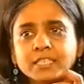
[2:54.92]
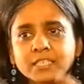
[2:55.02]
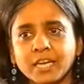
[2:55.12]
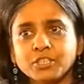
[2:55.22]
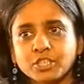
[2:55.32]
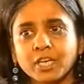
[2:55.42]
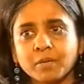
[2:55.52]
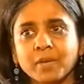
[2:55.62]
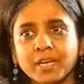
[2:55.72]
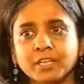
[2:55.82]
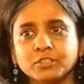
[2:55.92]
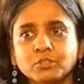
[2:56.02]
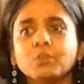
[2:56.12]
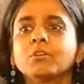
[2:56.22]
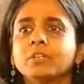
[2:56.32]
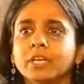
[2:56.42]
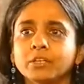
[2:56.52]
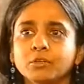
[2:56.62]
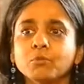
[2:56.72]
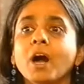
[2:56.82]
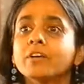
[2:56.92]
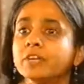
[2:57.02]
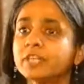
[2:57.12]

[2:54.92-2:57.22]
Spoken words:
essentially making sure that you are